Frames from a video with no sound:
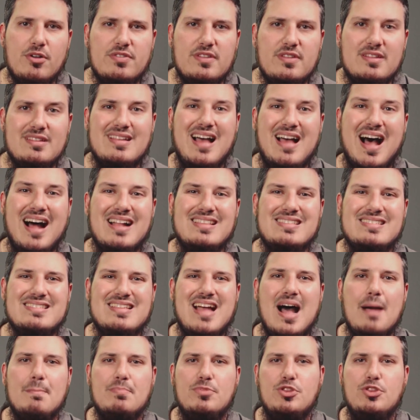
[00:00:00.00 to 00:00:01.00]
the
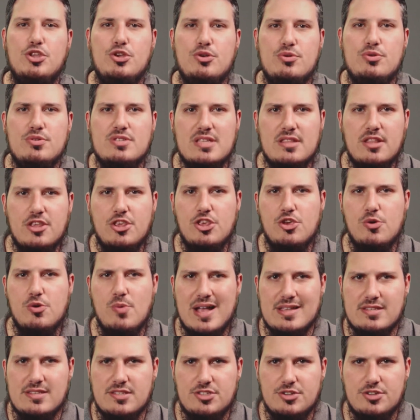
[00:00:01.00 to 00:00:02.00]
nonstop news in the
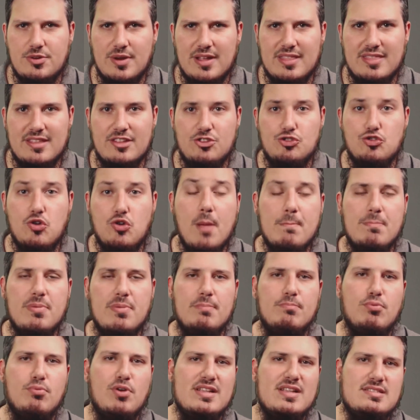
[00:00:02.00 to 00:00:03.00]
US during the
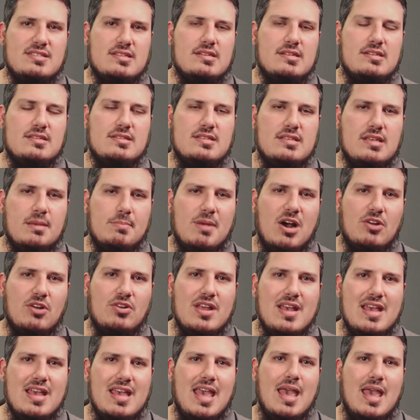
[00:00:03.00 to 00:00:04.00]
Trump presidency
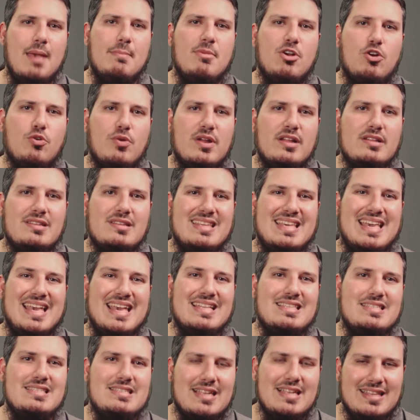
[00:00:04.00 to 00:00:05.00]
about immigrant
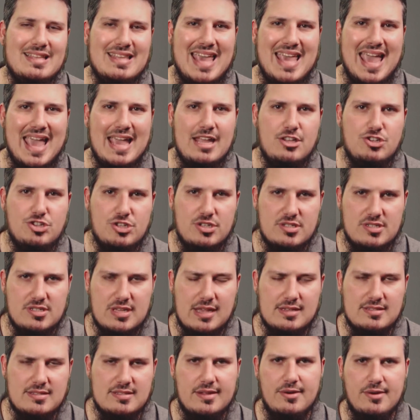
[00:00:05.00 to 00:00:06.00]
kids in cages,
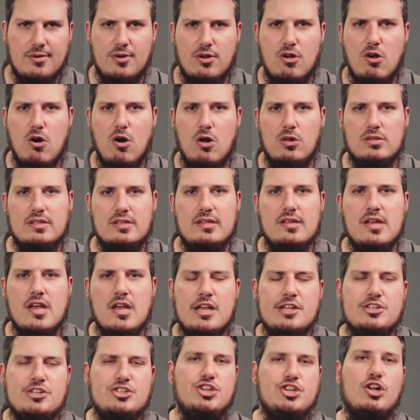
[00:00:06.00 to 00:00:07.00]
as they were called, and
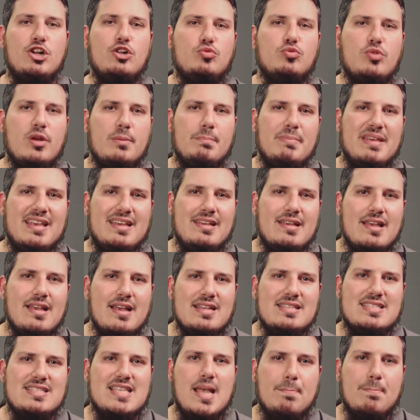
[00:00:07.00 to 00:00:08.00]
children being
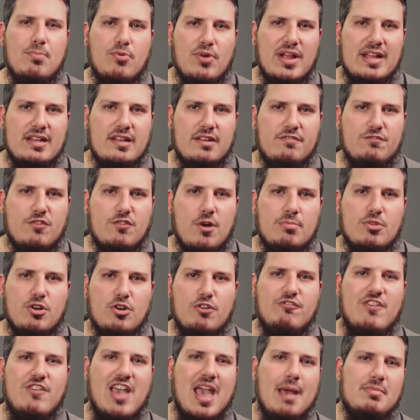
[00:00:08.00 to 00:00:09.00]
separated from
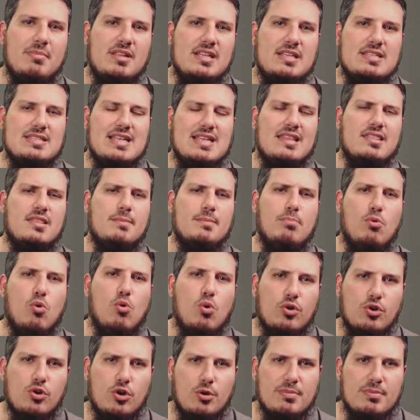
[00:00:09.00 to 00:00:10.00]
their families at the
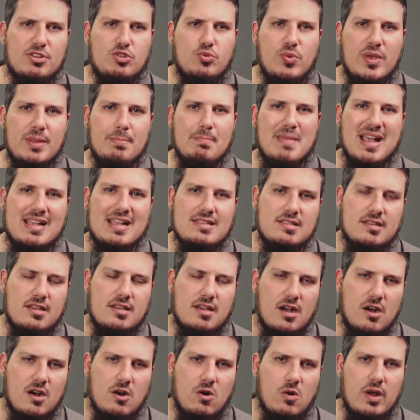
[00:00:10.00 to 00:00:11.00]
border between
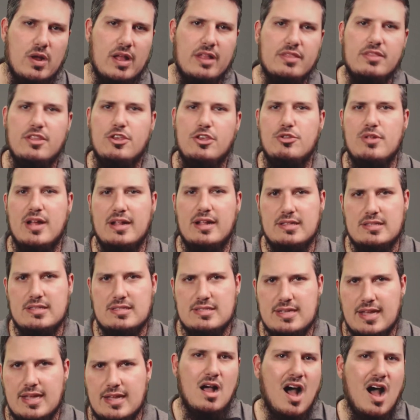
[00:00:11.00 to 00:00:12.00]
Mexico and the United
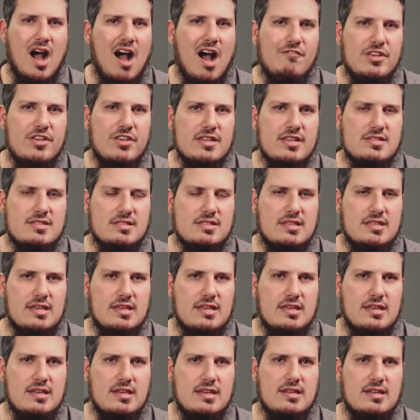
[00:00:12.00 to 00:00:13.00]
States.
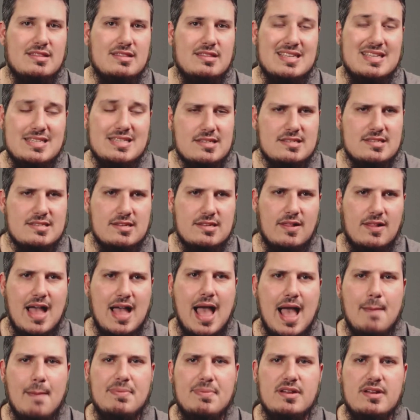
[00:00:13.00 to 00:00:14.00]
Obviously, this is still
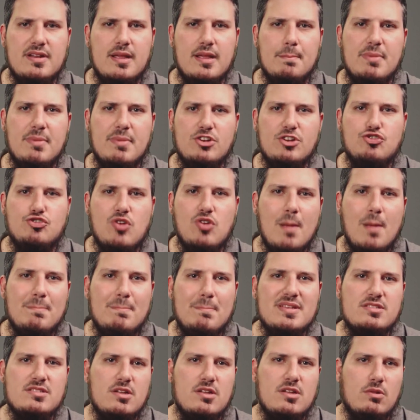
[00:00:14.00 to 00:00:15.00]
happening, but
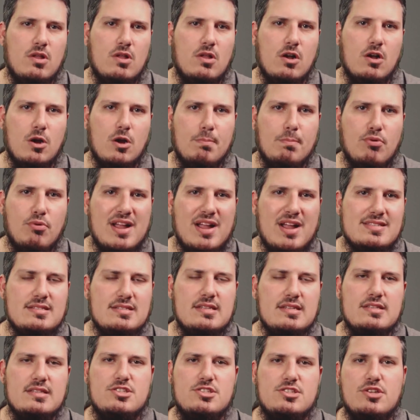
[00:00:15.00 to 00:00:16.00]
Trump is no longer
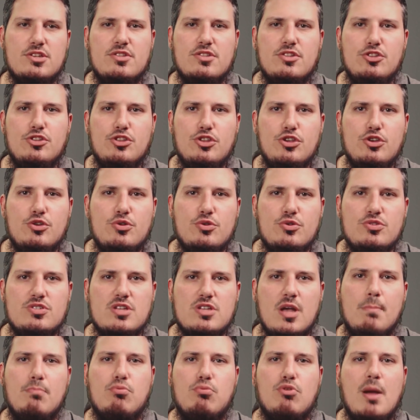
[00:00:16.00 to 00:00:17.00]
president, so the news
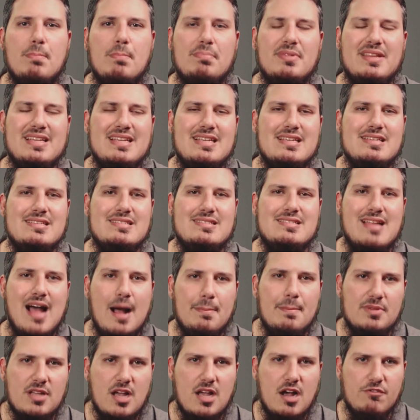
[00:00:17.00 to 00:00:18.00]
abruptly
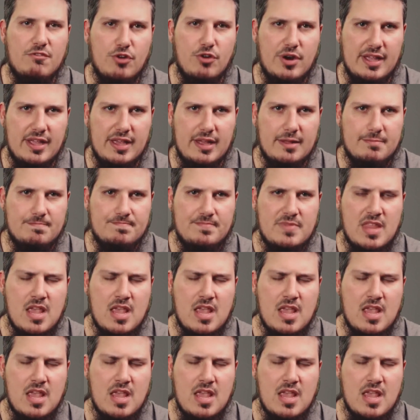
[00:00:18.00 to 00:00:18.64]
stopped covering it.